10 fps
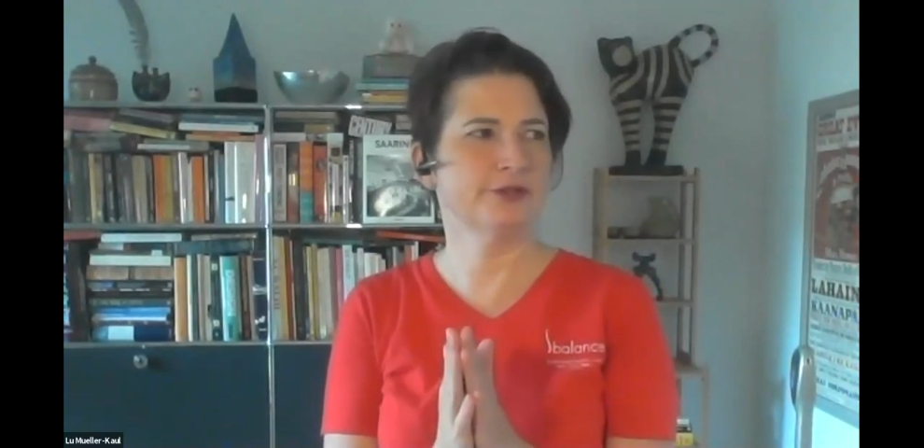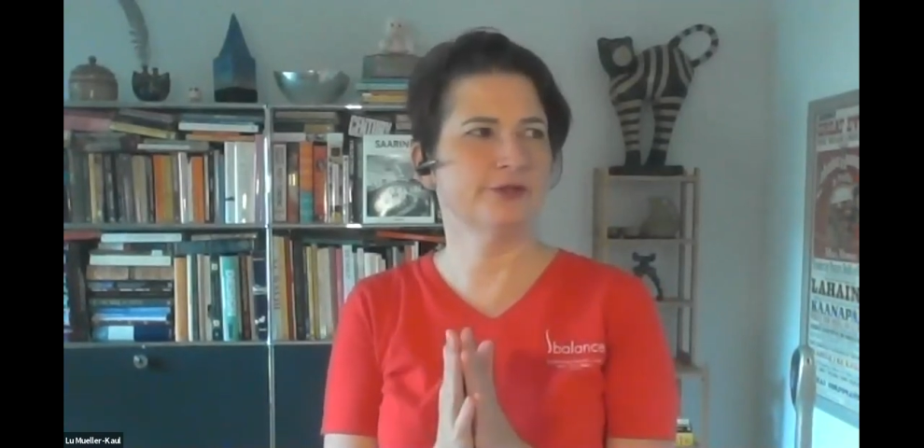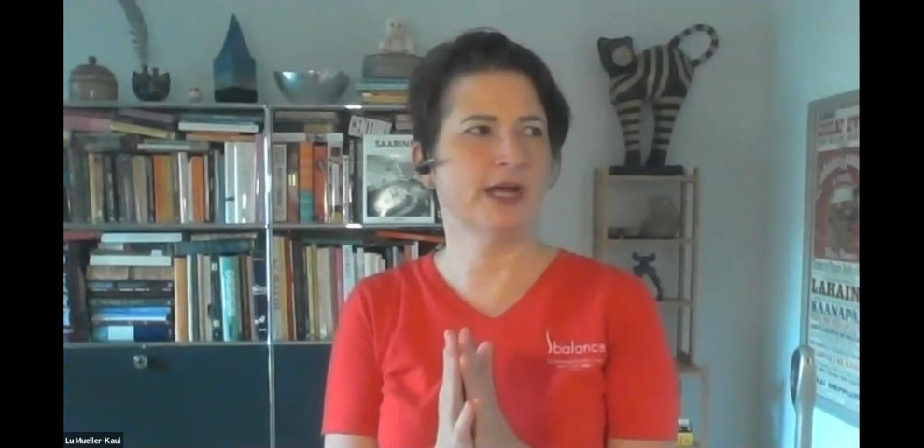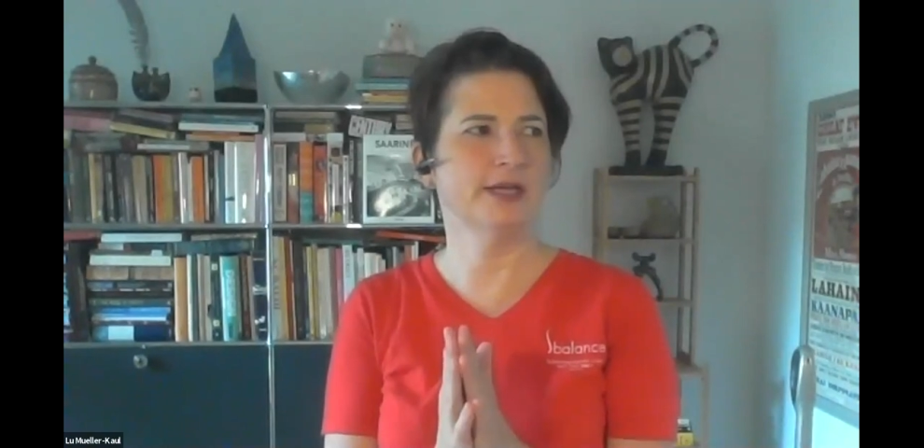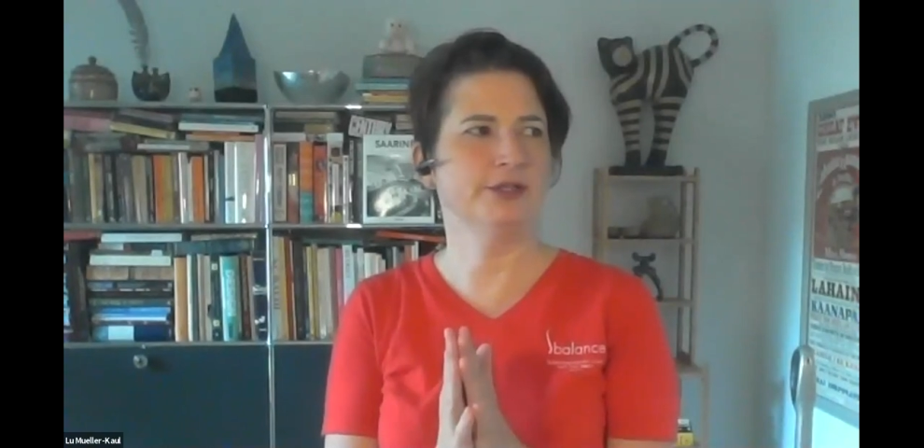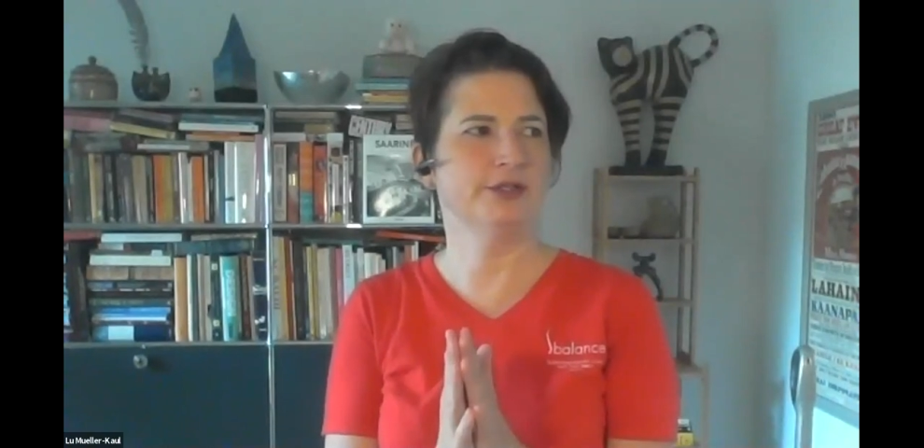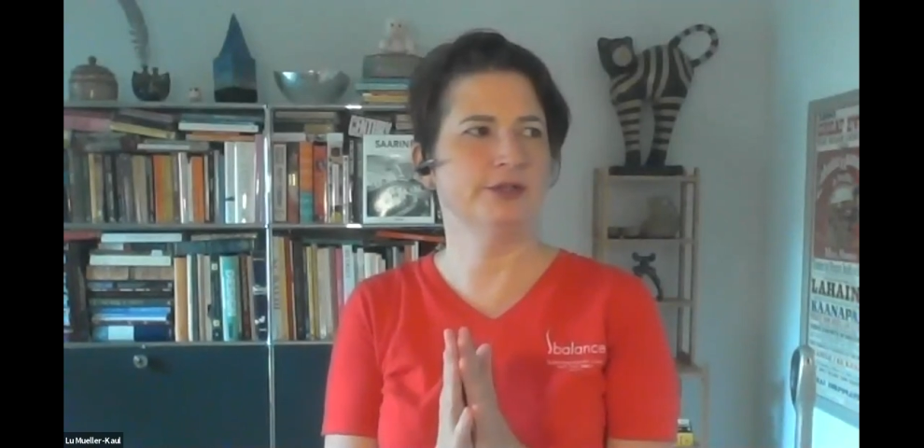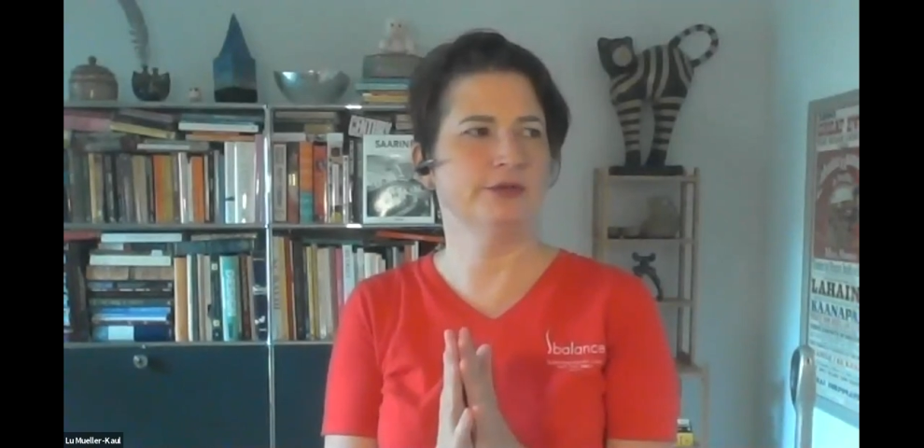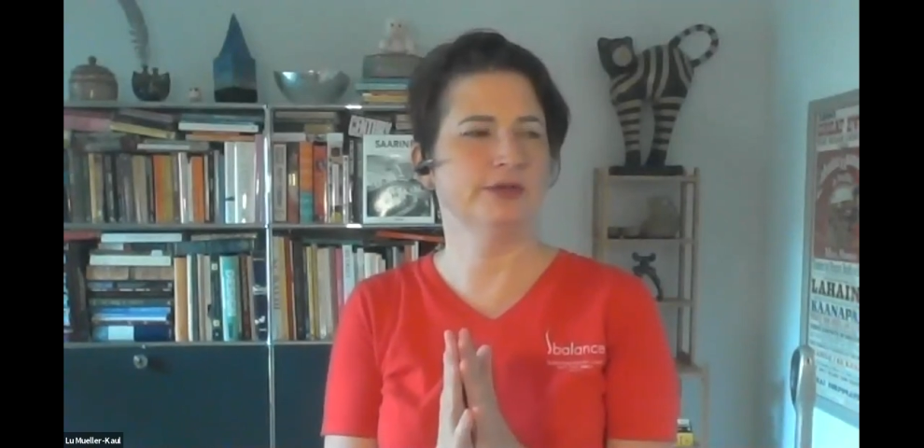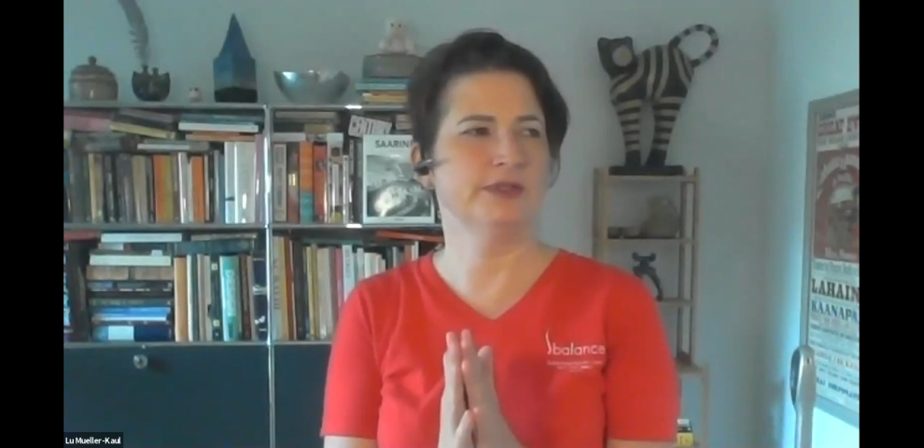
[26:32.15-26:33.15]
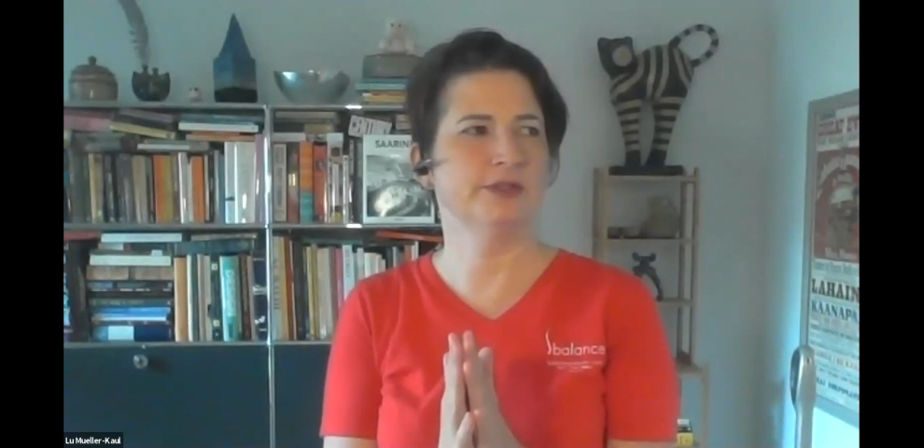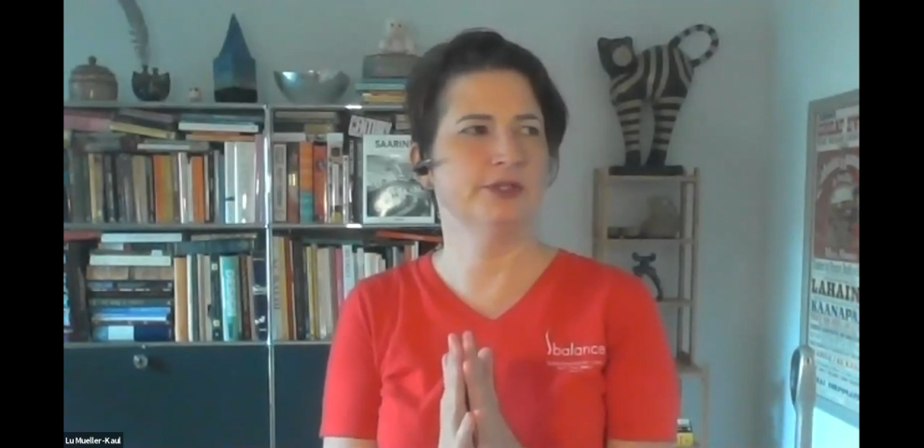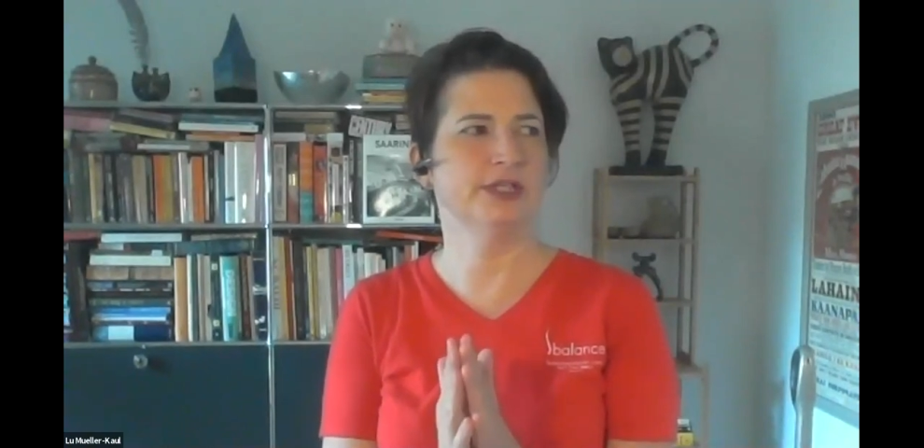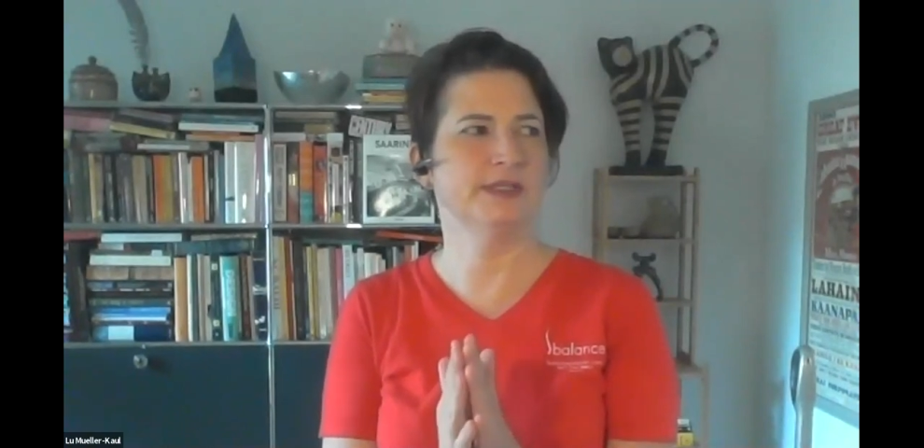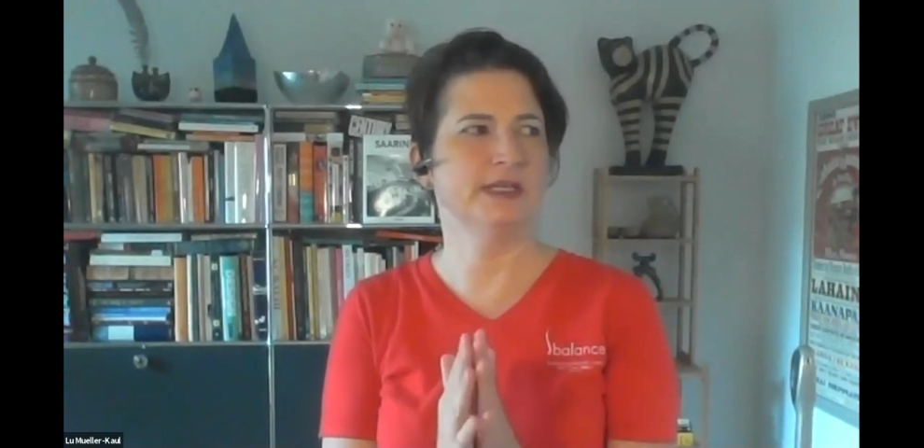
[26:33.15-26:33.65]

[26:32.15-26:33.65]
try to do is to just